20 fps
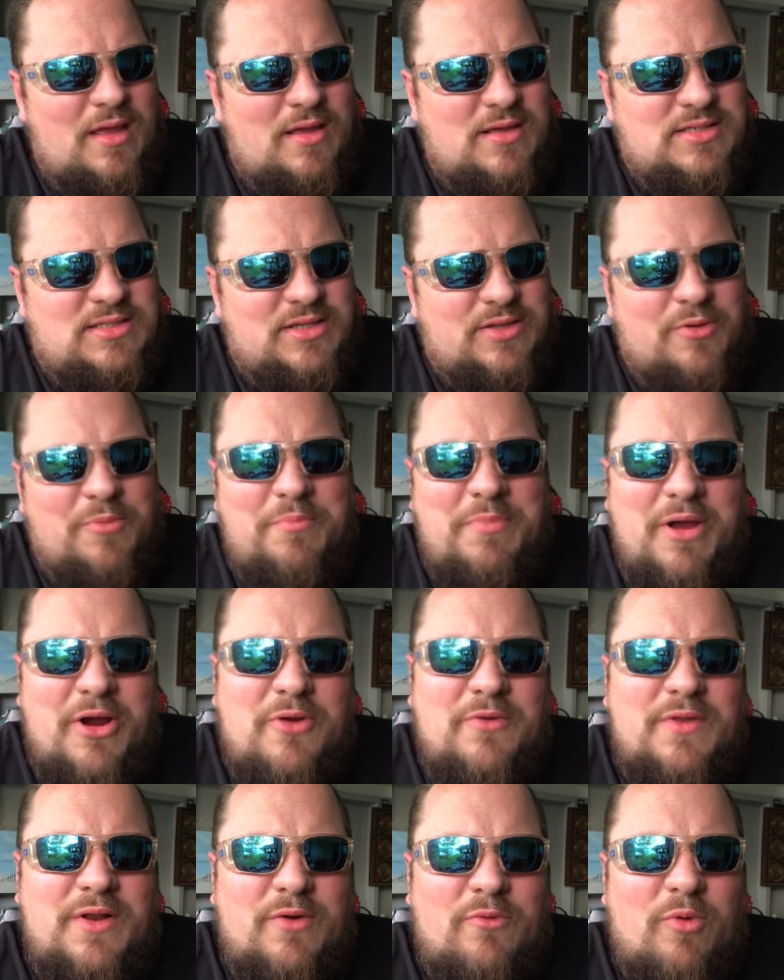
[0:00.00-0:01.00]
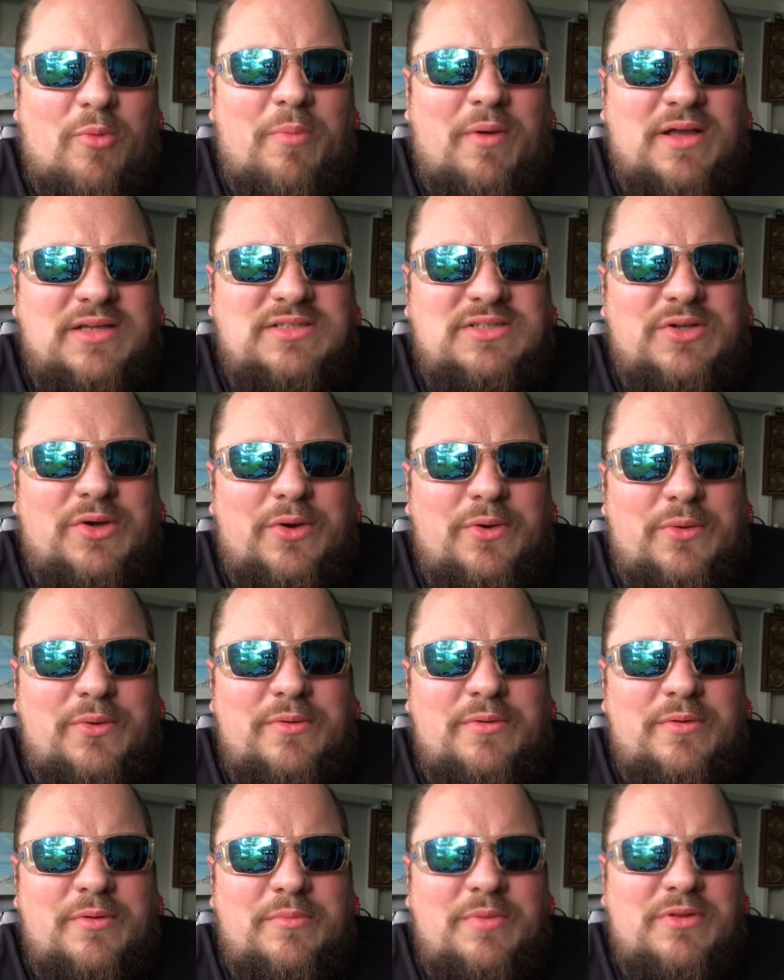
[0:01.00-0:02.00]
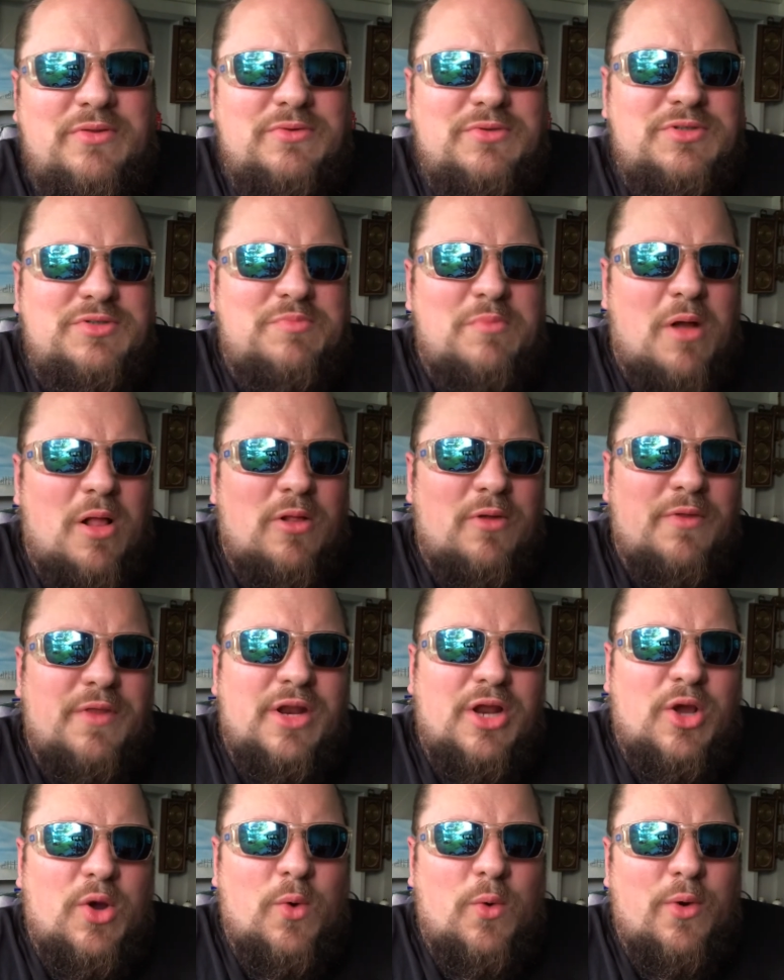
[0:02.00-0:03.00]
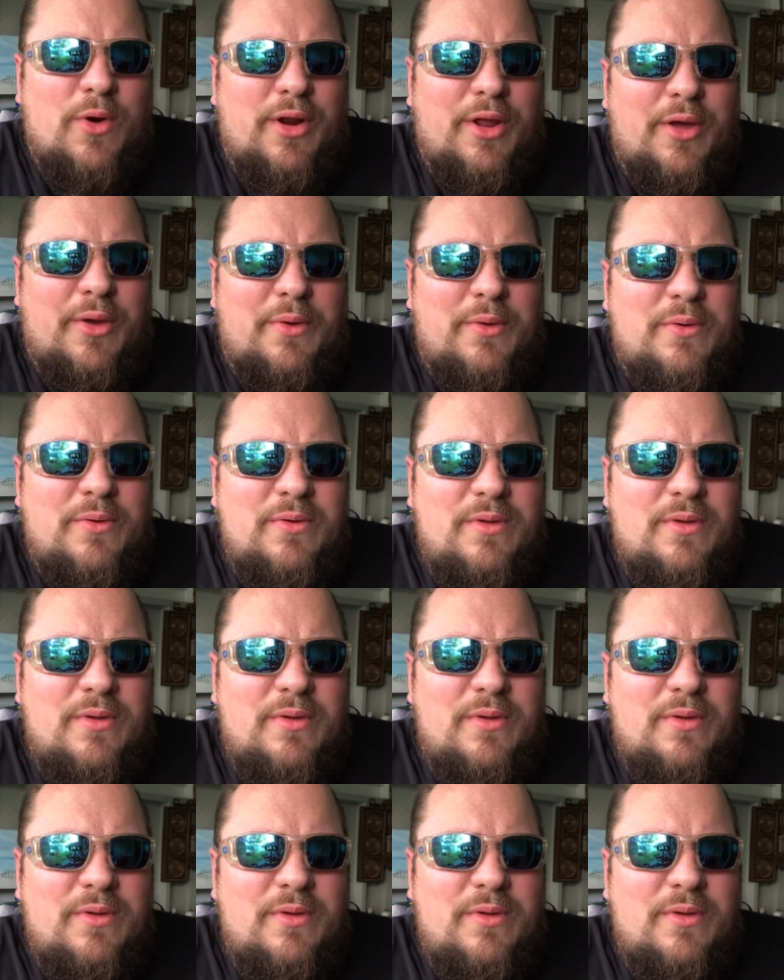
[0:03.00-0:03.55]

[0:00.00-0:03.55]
So they're bigger than a Robusto, but they're smaller than a Gordo.